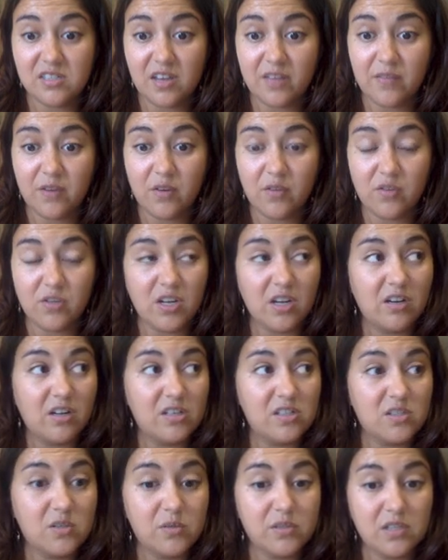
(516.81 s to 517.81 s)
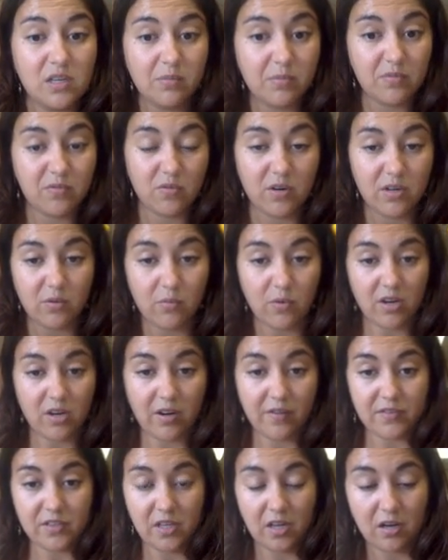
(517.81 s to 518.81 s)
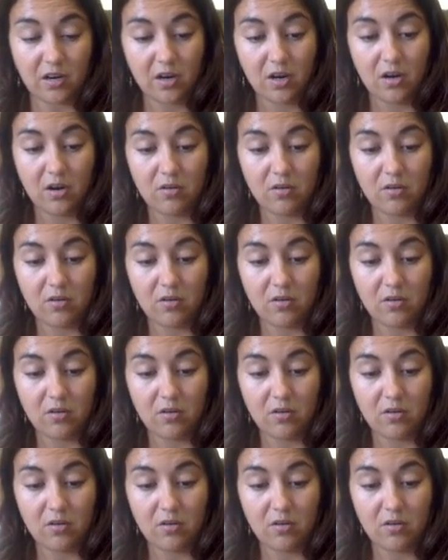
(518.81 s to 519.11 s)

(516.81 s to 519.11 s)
Have you ever done a suicide before where you have to like